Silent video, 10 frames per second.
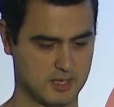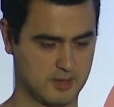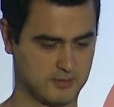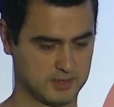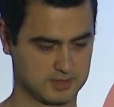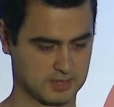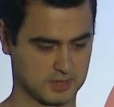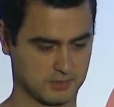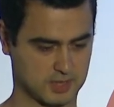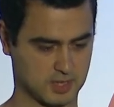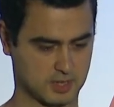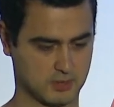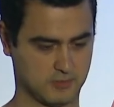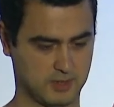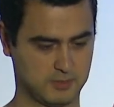For instance, we can go
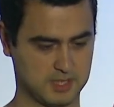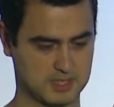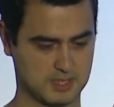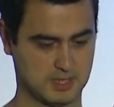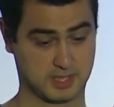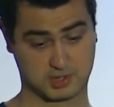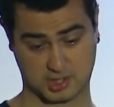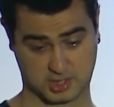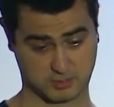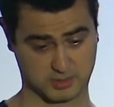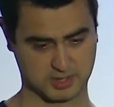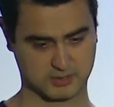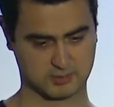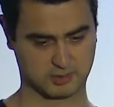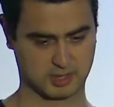VPC and check what are
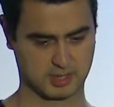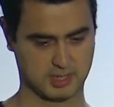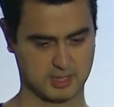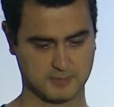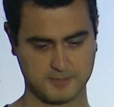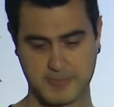we doing here.